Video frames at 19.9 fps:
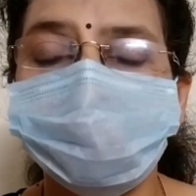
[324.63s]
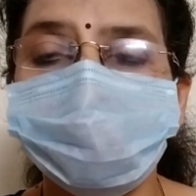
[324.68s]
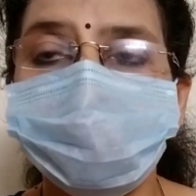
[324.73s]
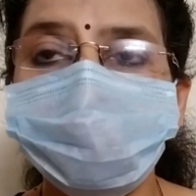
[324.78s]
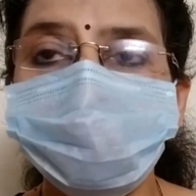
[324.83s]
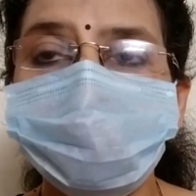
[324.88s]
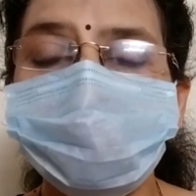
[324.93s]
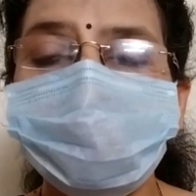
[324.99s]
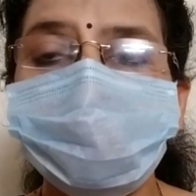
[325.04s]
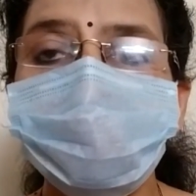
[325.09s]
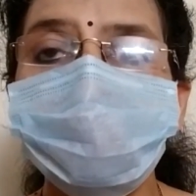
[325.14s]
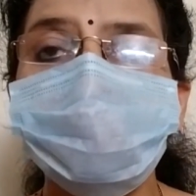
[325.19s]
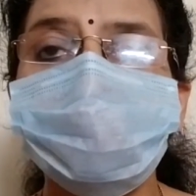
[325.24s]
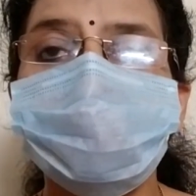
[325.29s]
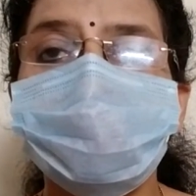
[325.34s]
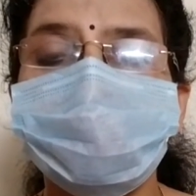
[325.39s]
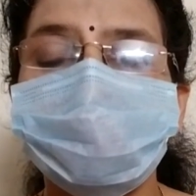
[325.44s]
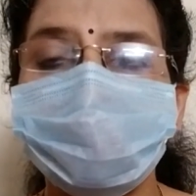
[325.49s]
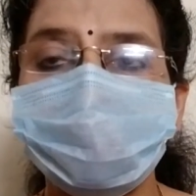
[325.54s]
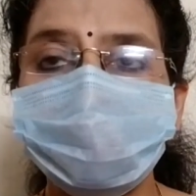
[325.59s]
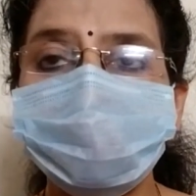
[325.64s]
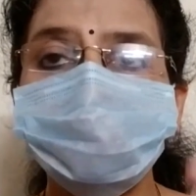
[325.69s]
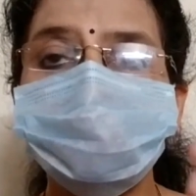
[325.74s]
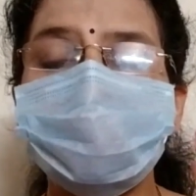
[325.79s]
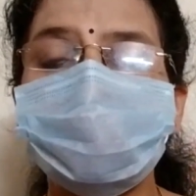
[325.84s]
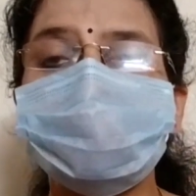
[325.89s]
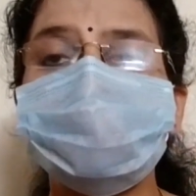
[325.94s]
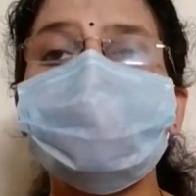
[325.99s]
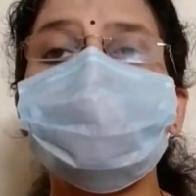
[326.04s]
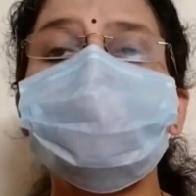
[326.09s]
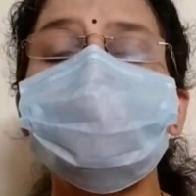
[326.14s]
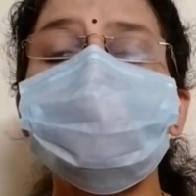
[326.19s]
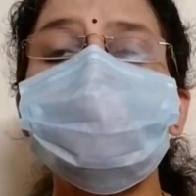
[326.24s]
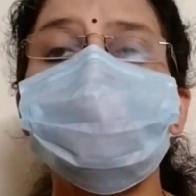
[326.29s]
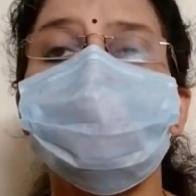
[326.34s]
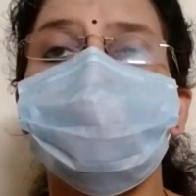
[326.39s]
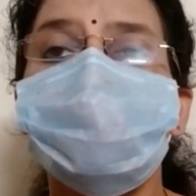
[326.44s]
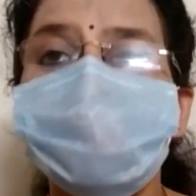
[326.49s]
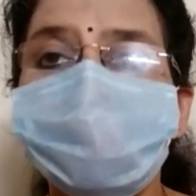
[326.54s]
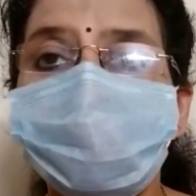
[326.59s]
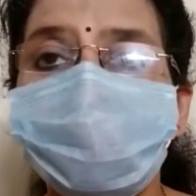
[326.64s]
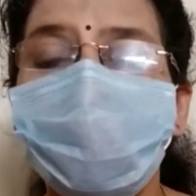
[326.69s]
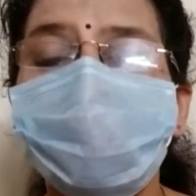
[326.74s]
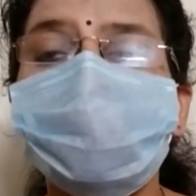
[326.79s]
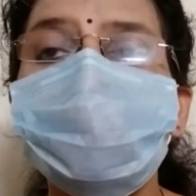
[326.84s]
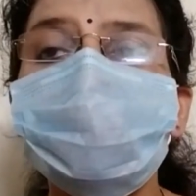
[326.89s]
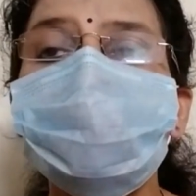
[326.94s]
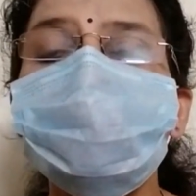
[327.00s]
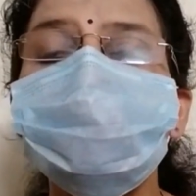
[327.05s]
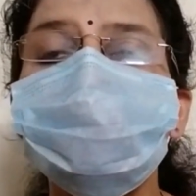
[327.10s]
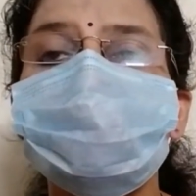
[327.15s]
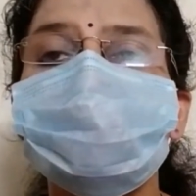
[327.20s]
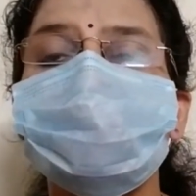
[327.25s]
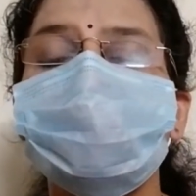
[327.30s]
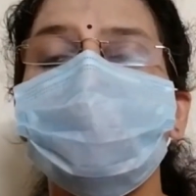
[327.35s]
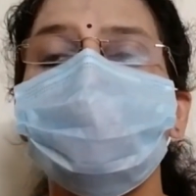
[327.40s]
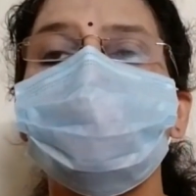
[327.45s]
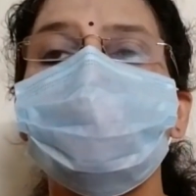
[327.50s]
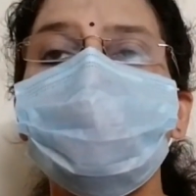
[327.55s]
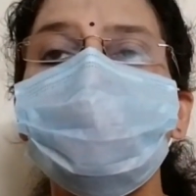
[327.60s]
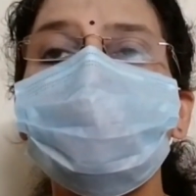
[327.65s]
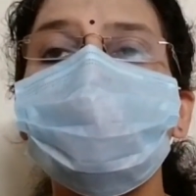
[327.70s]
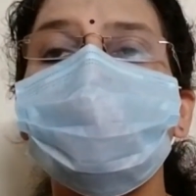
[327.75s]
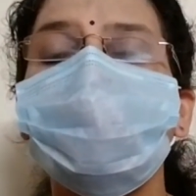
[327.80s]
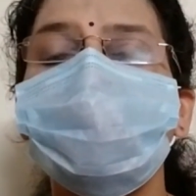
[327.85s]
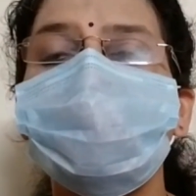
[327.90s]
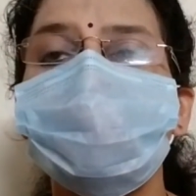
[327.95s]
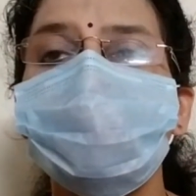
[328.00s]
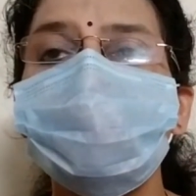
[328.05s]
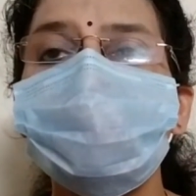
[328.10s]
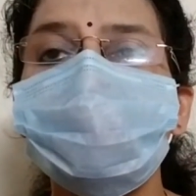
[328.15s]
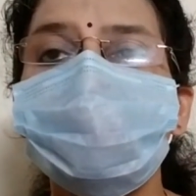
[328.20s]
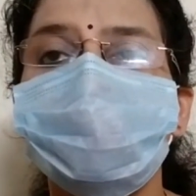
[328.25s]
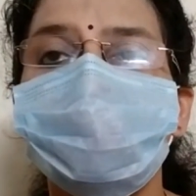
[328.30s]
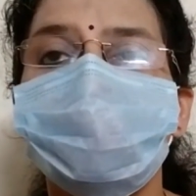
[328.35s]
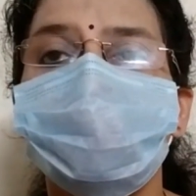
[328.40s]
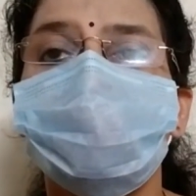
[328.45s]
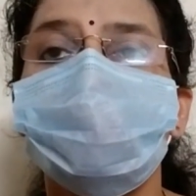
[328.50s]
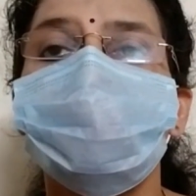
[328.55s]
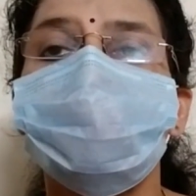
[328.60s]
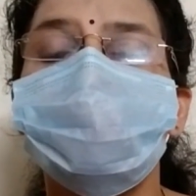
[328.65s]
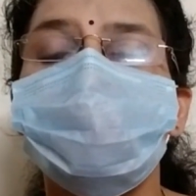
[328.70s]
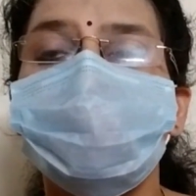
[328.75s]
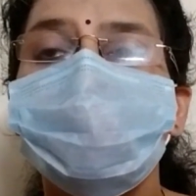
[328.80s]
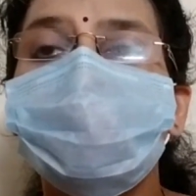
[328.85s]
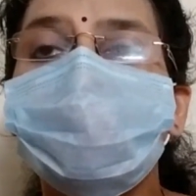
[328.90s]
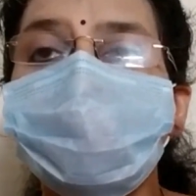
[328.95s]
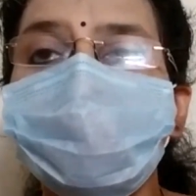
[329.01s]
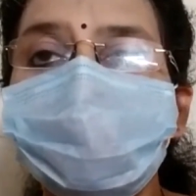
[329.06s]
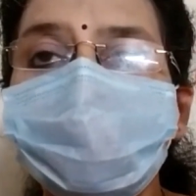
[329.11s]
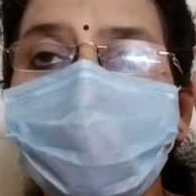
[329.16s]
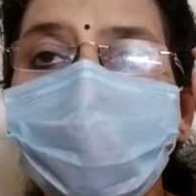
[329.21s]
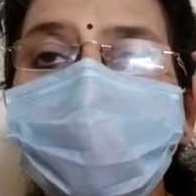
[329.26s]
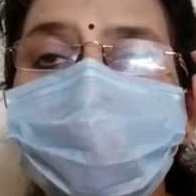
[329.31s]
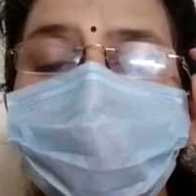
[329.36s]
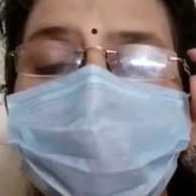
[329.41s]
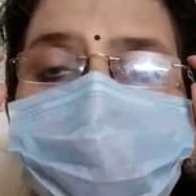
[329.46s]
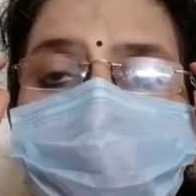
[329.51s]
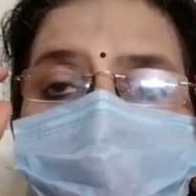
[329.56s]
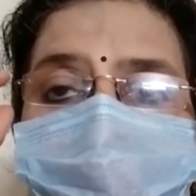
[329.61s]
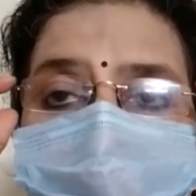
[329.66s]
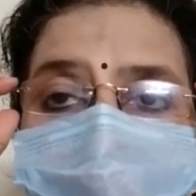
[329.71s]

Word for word: those of us who are wearing spectacles, fogging is a very big problem. So what I do